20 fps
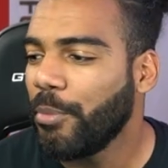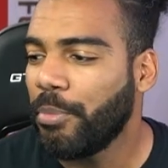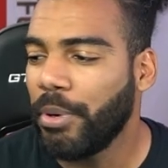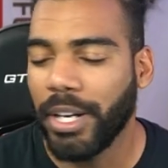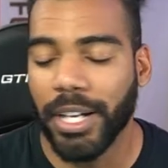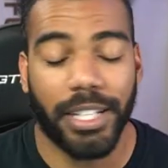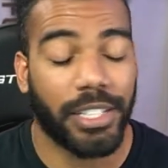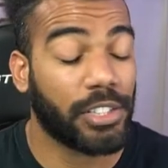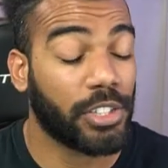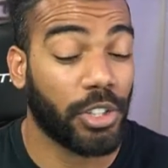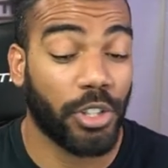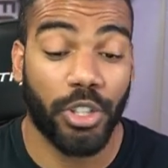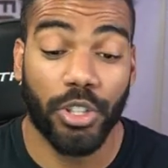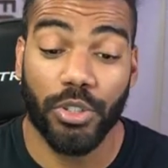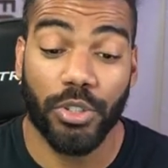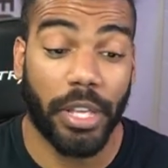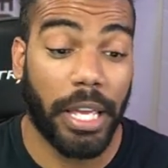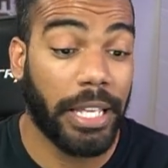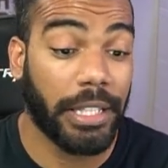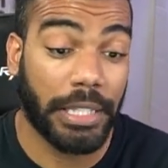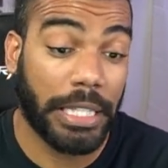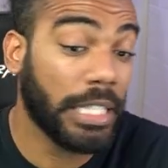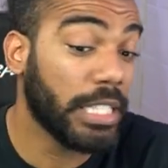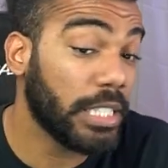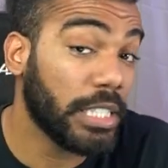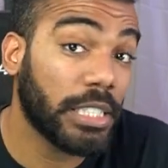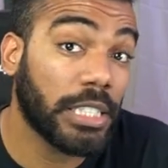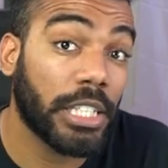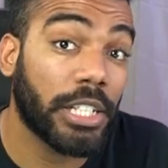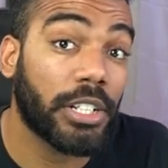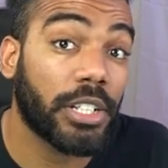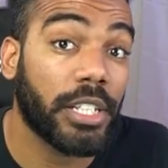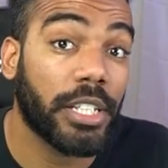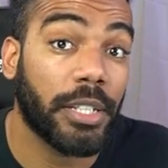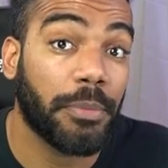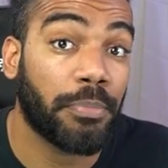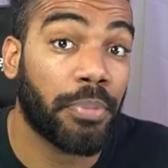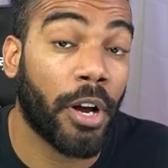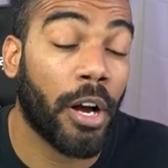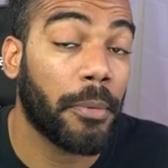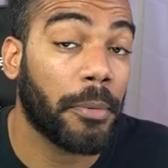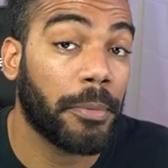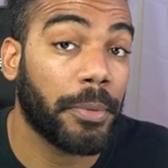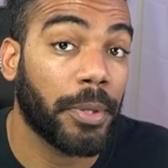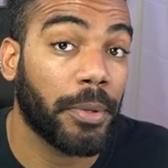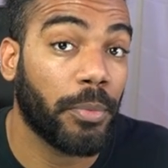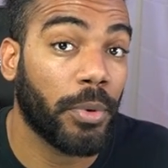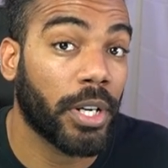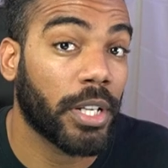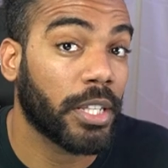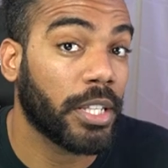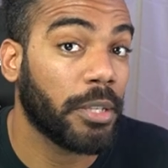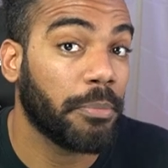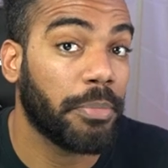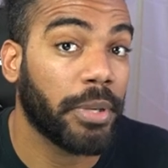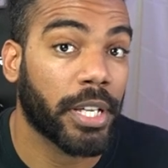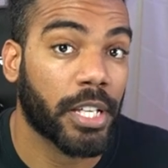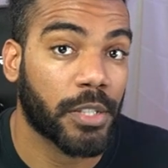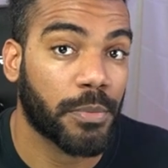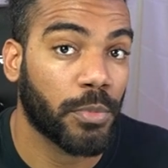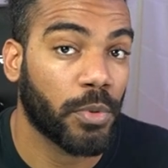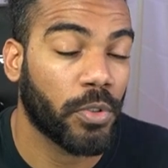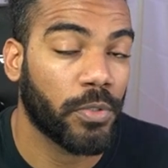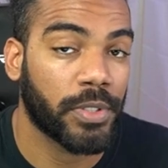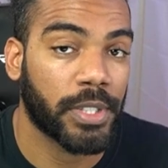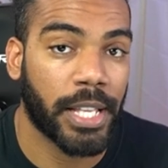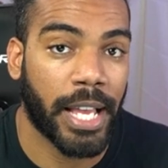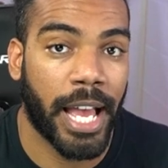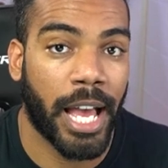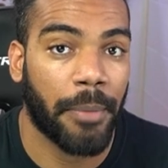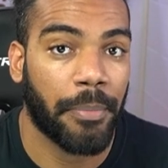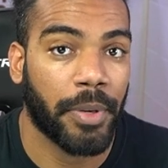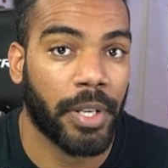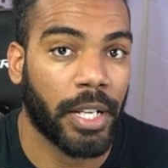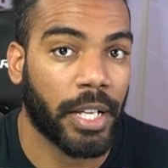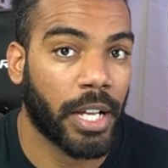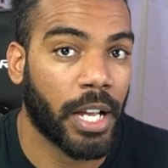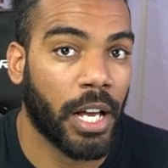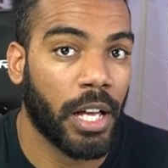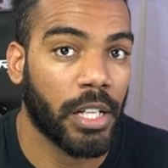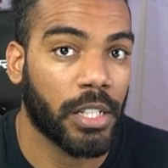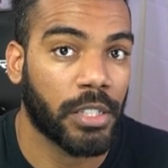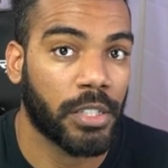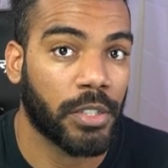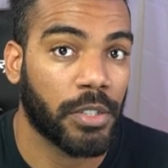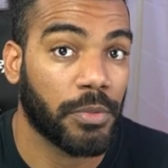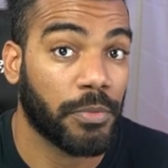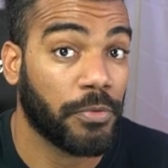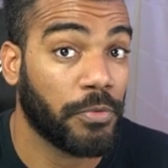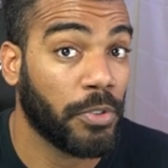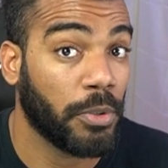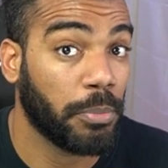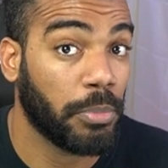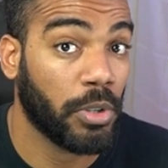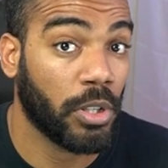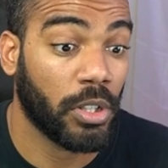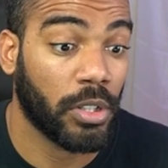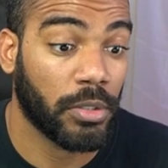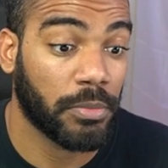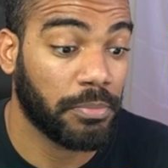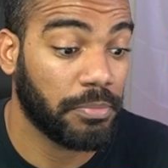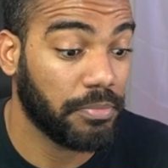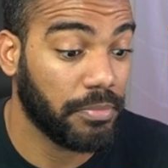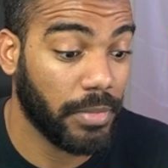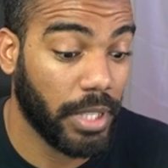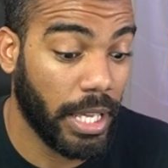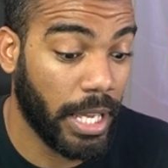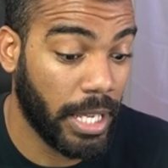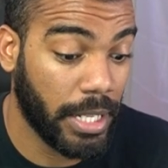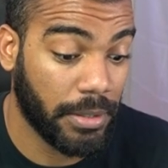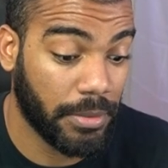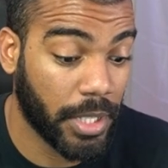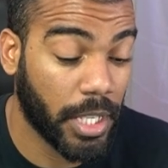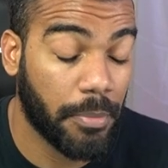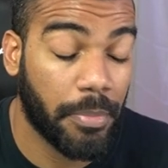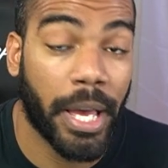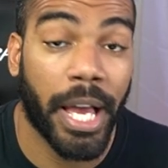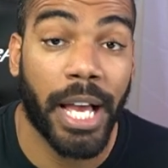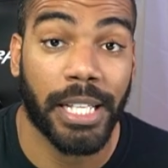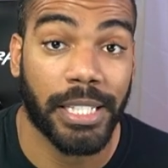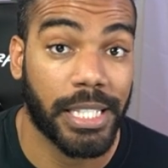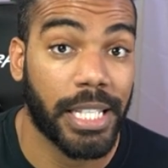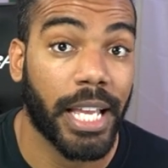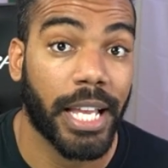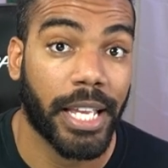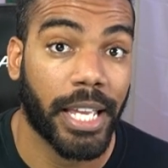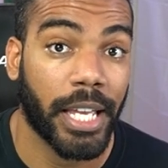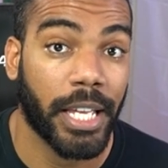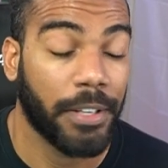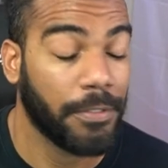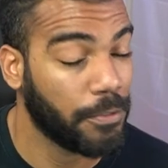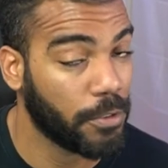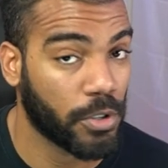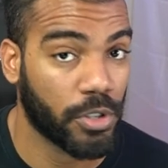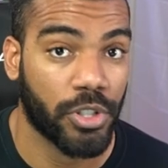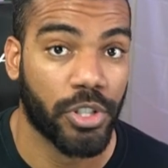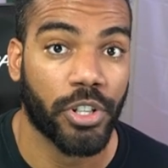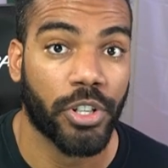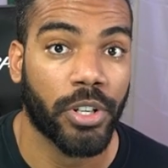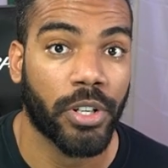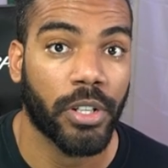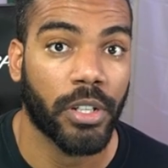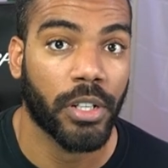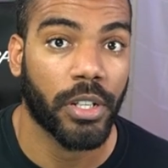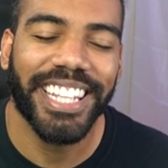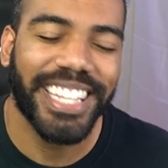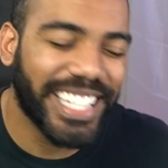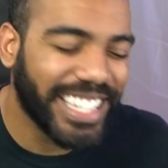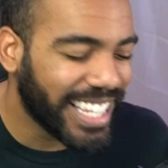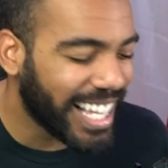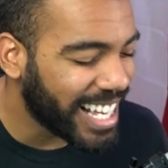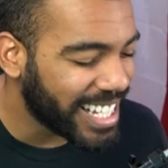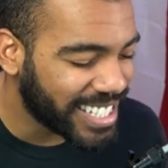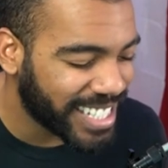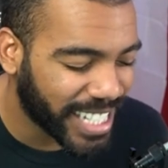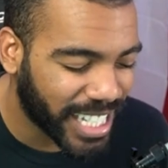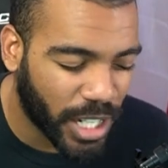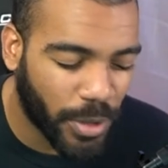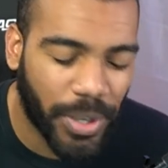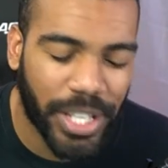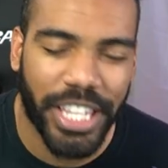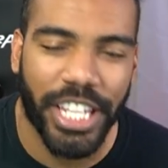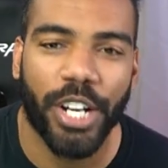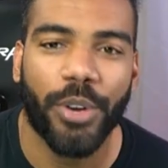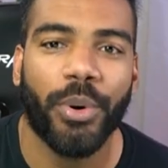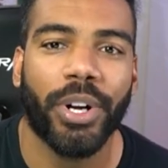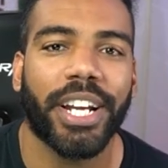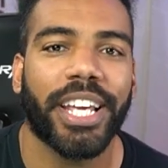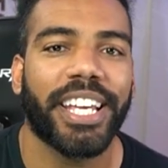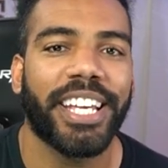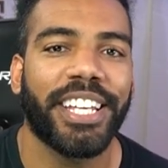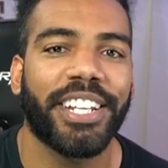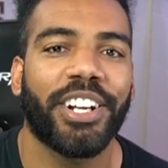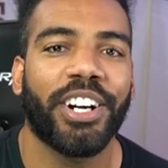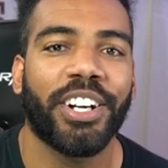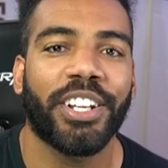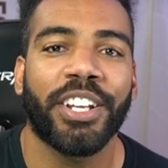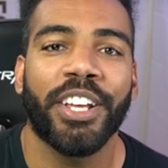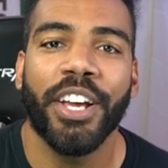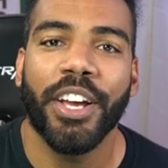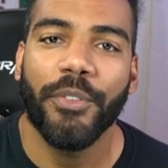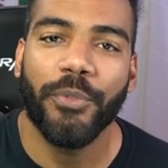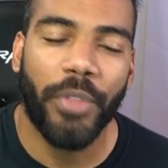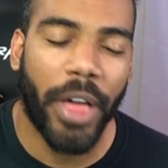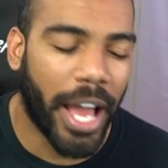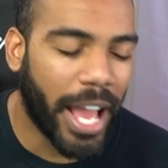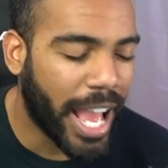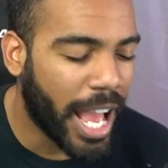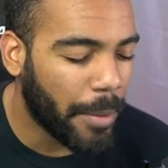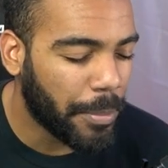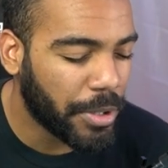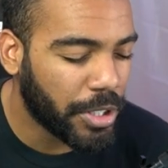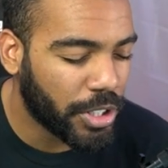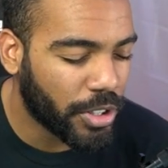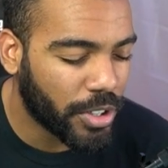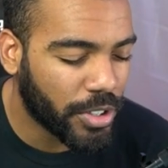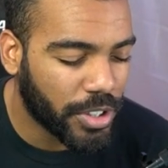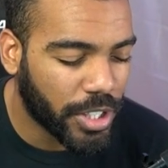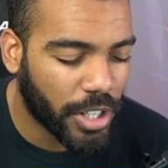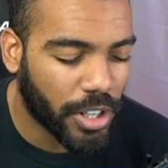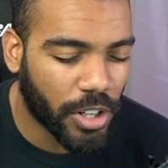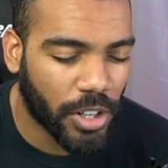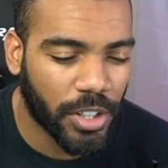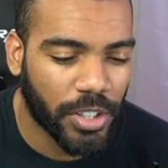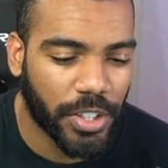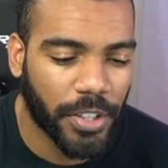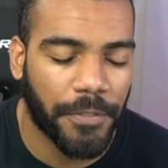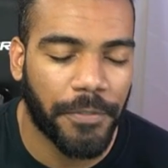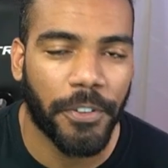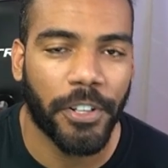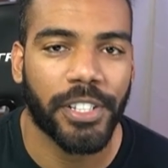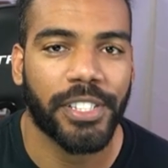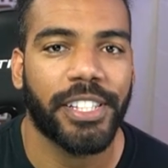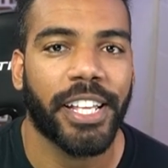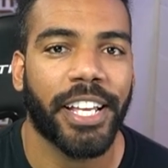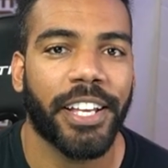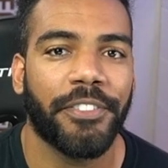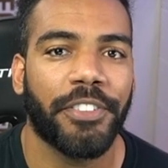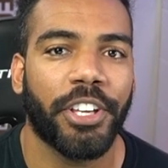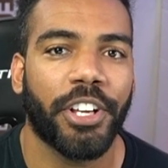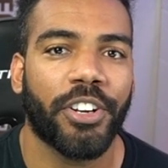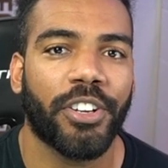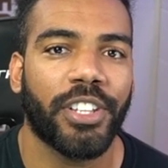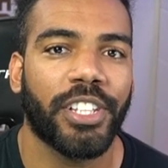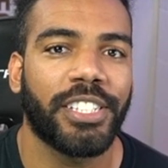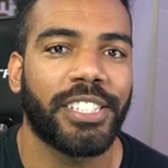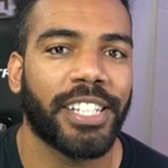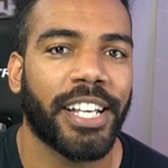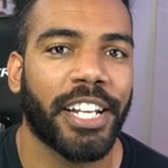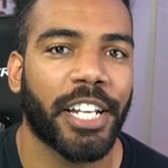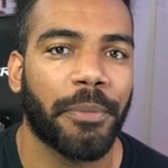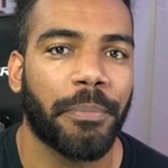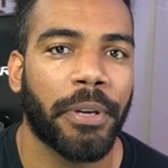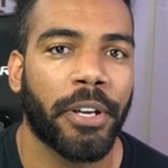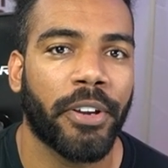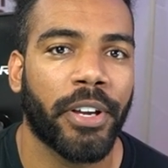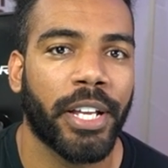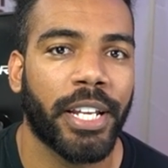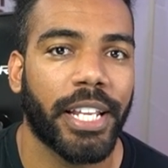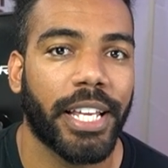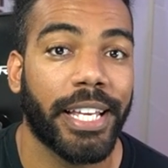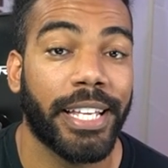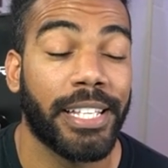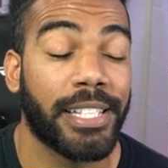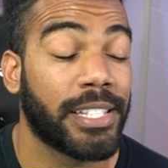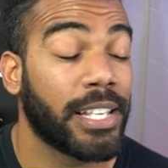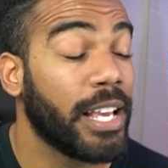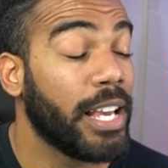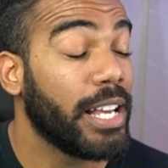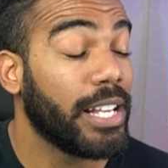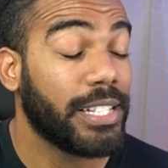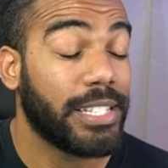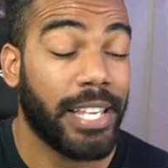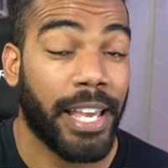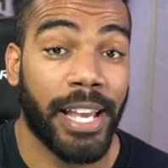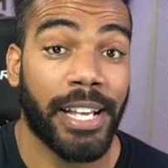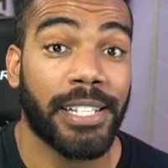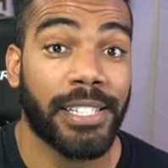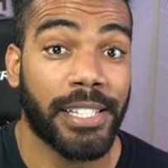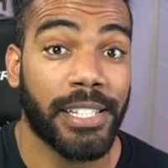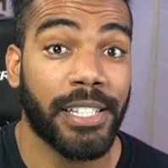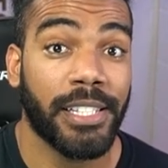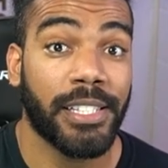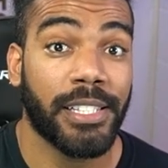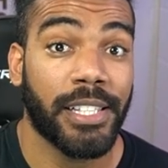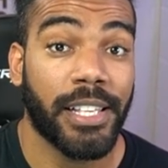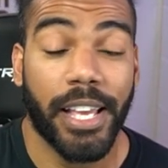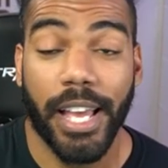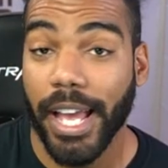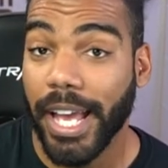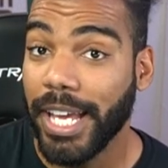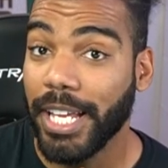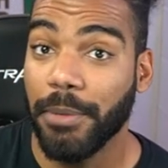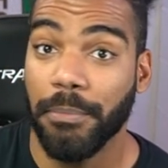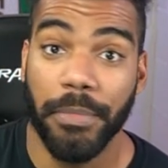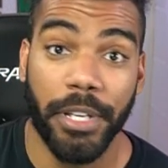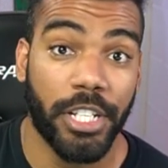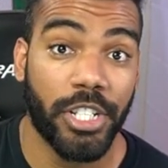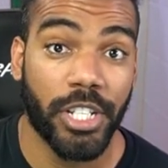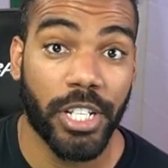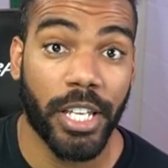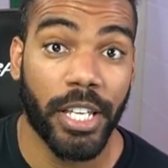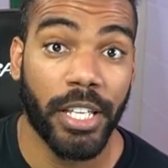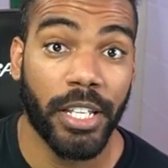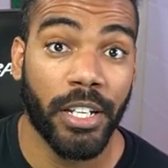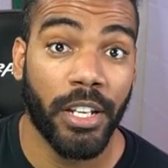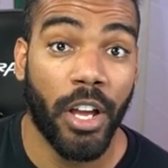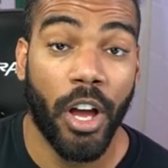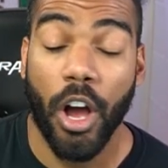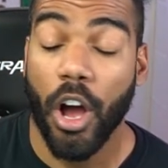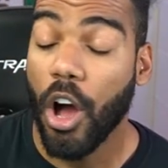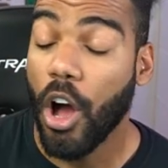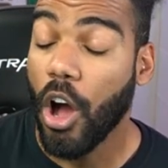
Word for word: But so you, it, this is literally probably one of the biggest moves to happen in college football in the past decade for sure. And the last takeaway that I want to hit on that happened during the er the first day of the early signing period is Texas and Michigan.